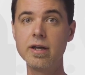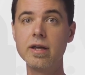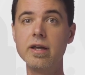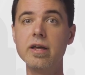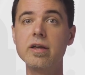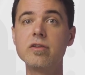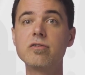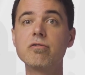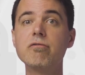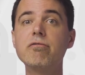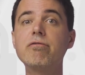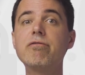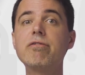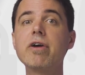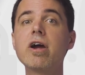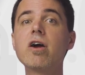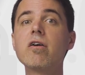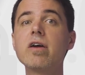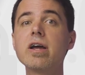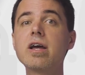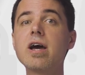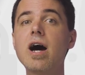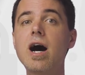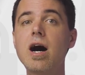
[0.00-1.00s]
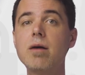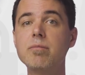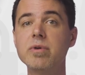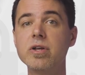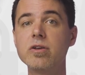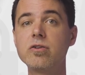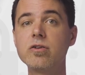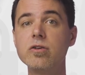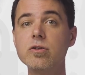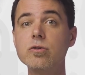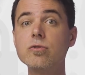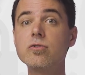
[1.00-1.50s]
It's very
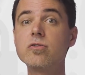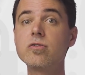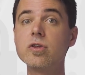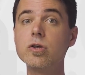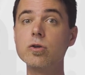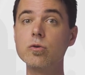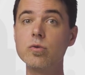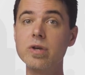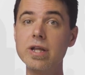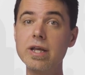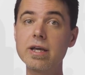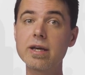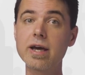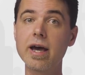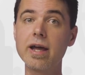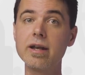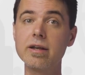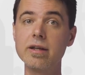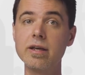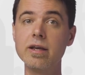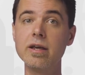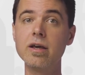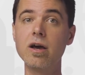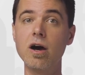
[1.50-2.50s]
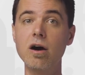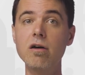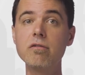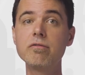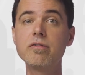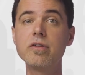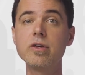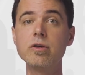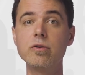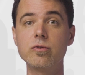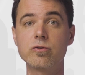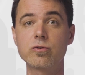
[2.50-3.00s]
common to use the unique ID of
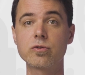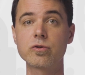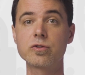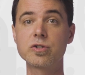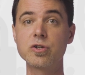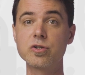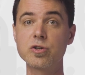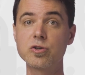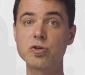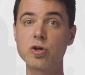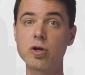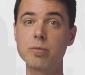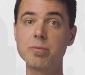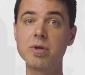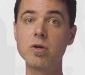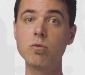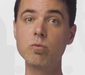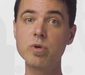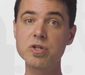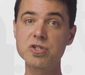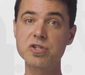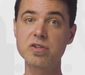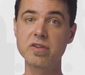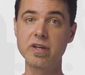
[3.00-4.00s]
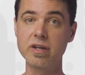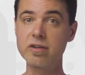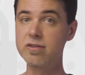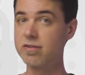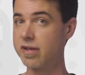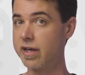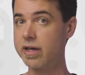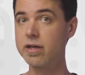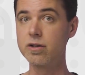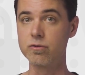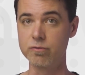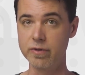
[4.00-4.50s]
the user to determine which things
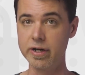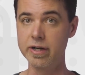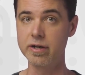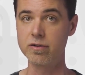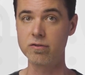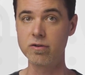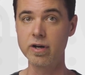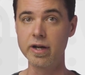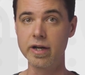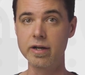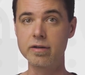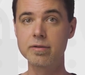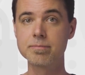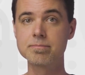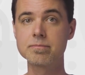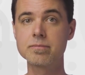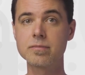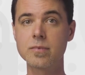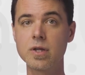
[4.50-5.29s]
they can read and write.